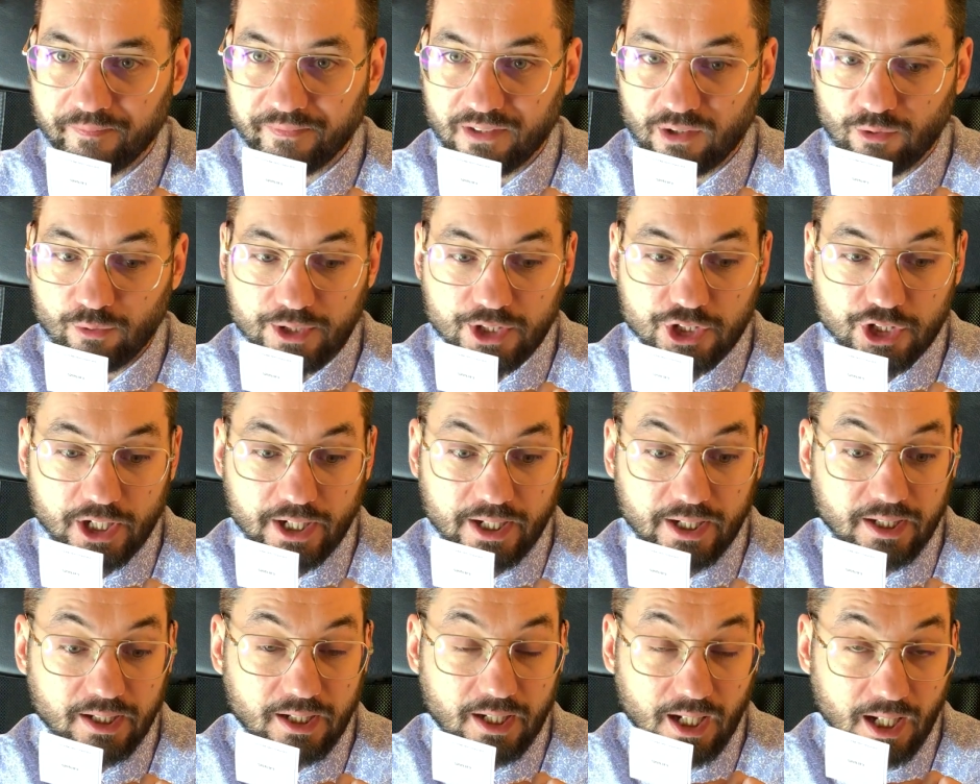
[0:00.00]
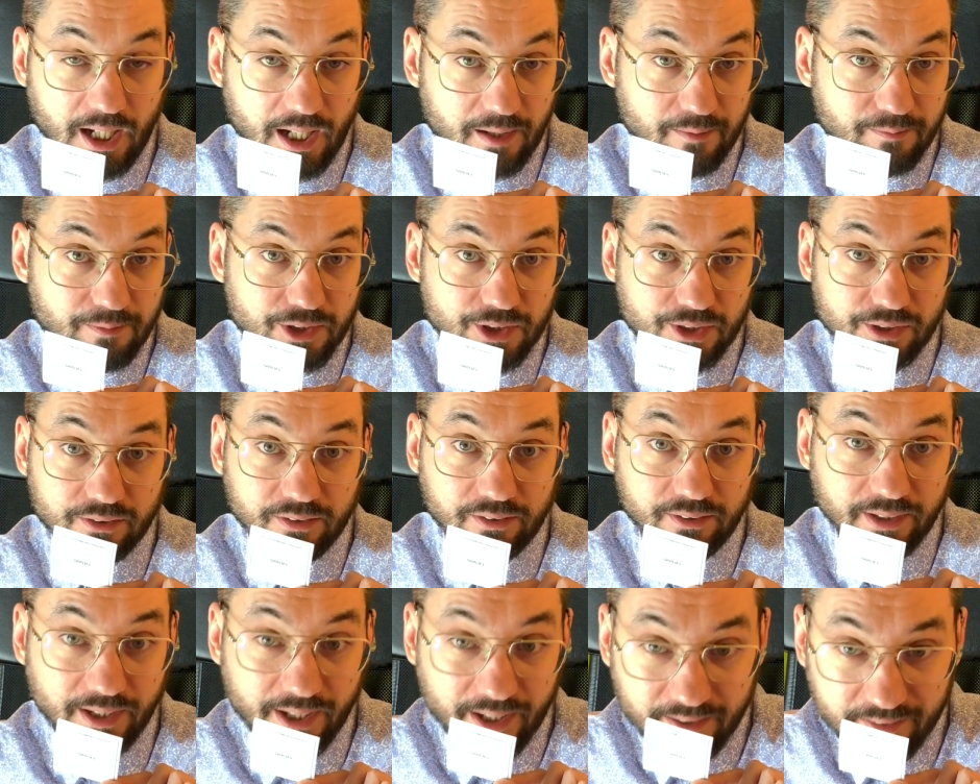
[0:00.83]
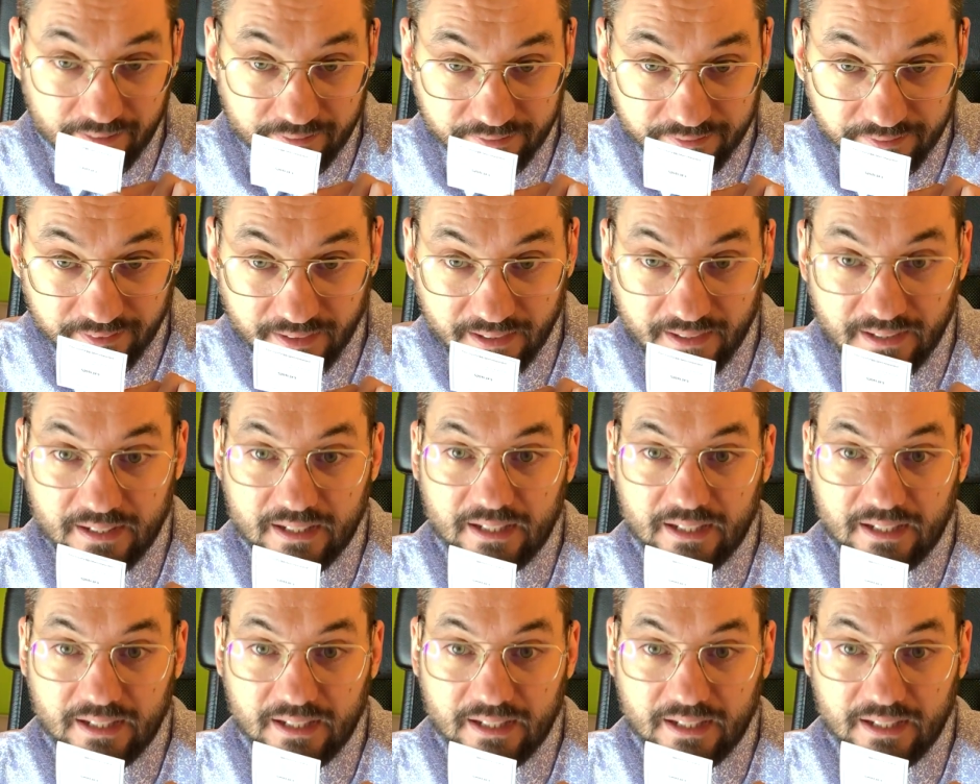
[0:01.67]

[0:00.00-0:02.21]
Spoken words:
which I came to love.